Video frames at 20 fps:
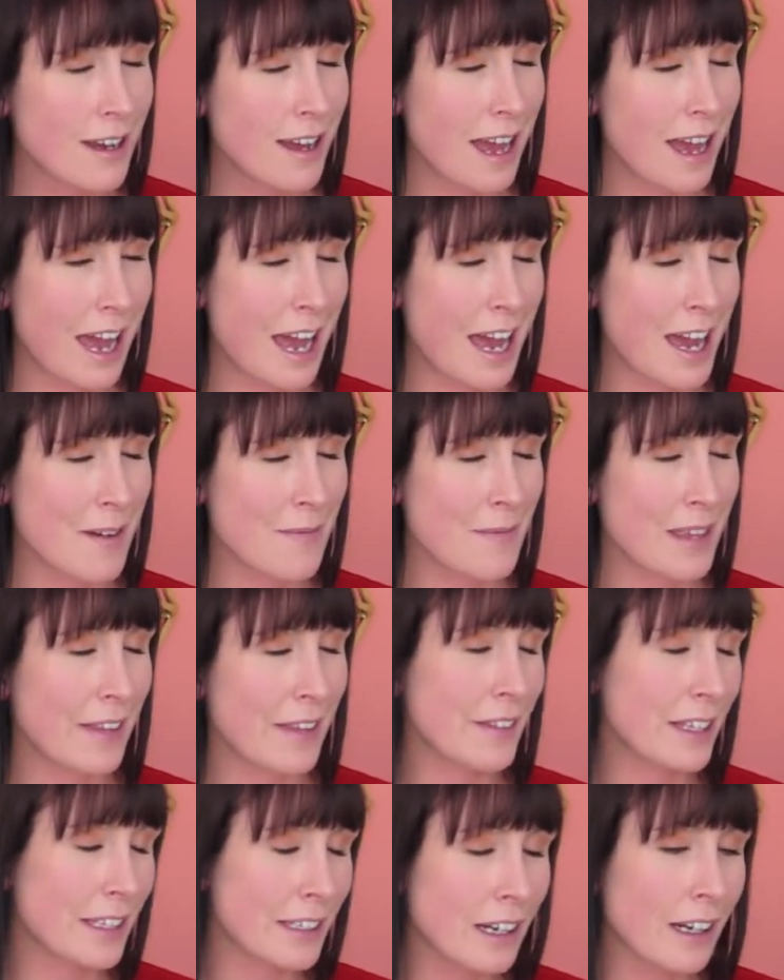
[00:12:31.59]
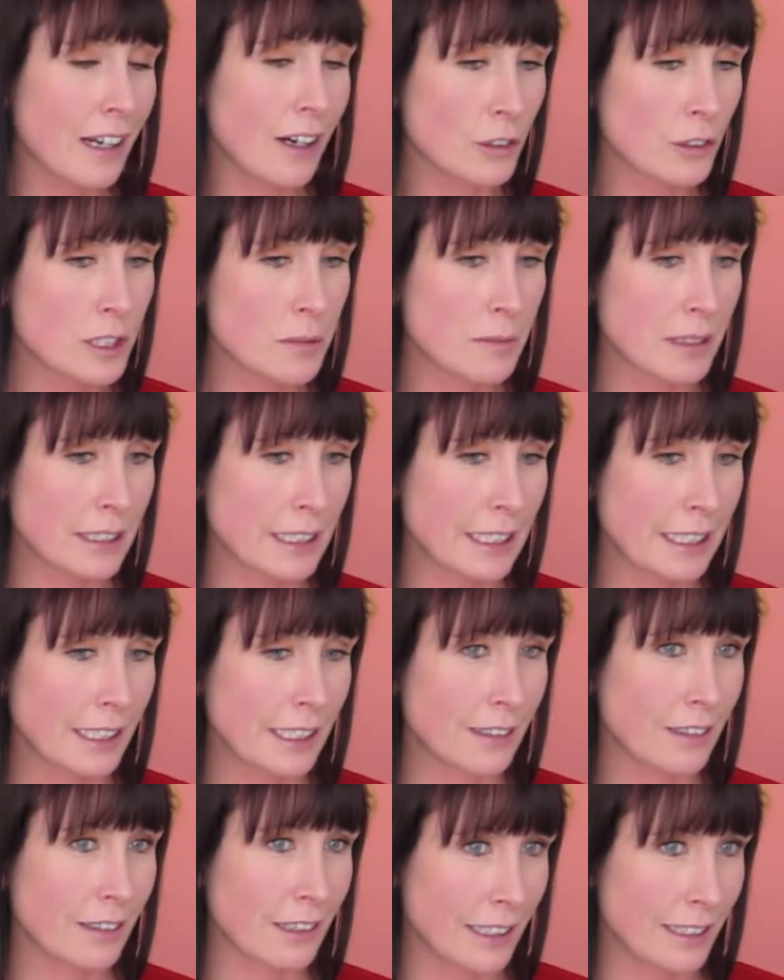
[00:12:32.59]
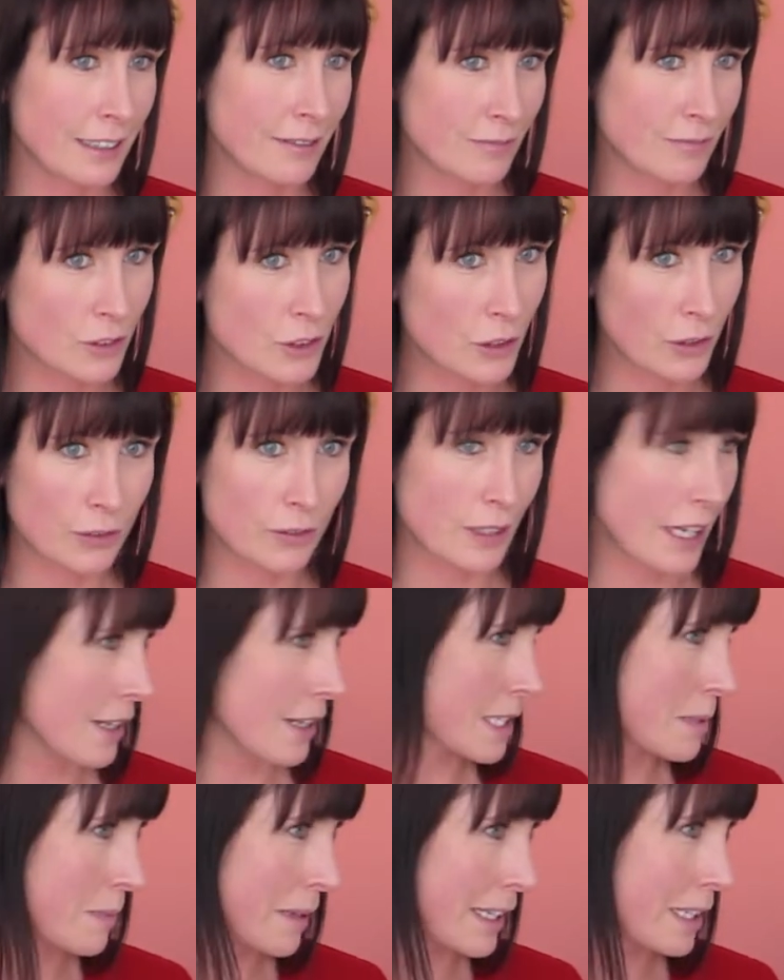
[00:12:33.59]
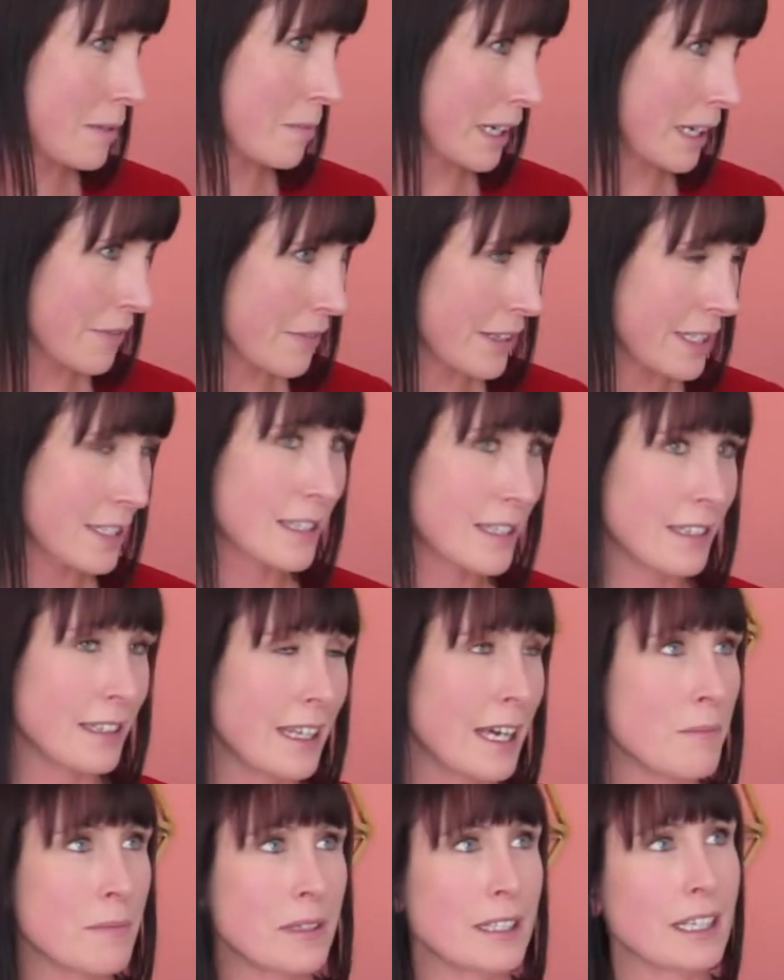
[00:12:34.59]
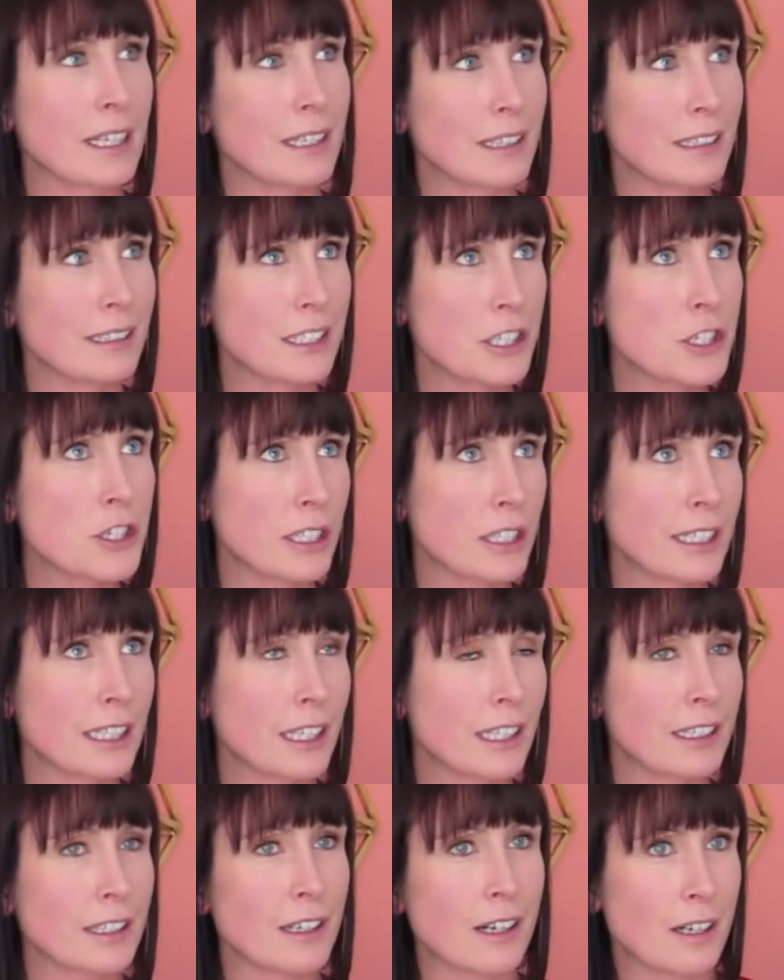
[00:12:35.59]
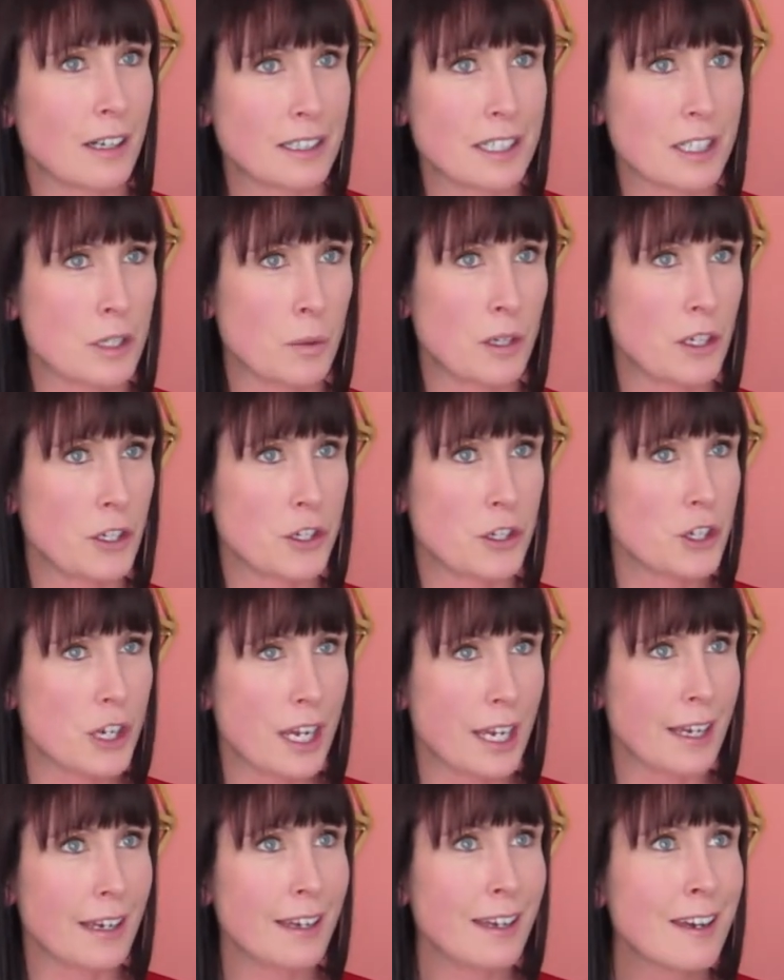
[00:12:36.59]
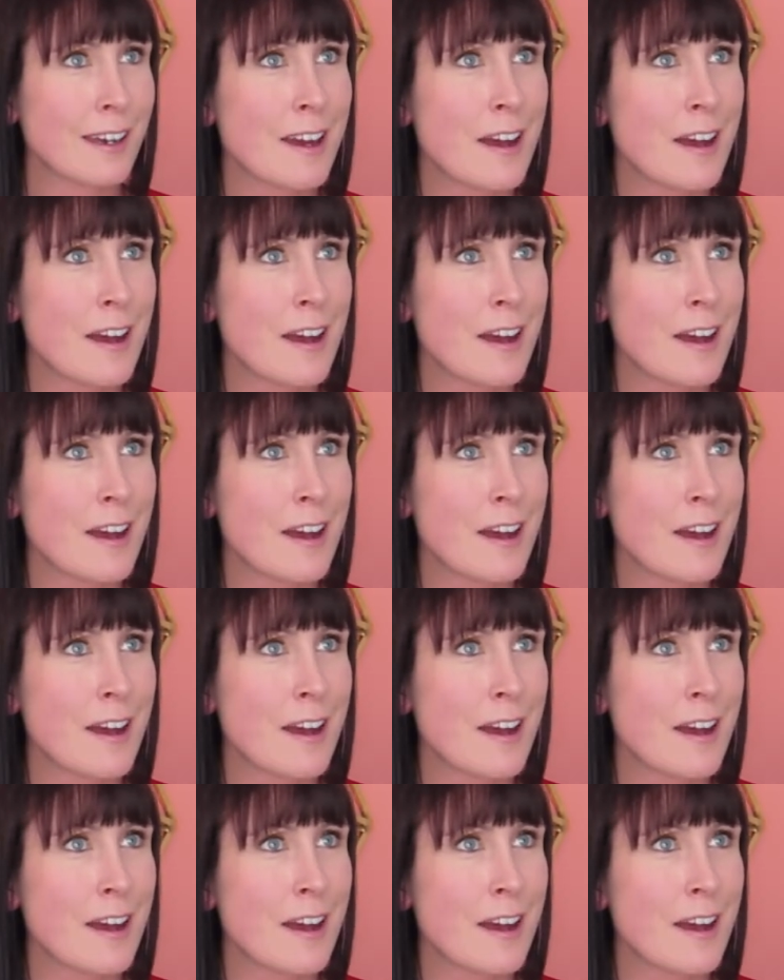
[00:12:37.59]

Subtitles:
And then ultimately I do now speak at my events and that, but that initially I just wanted to share.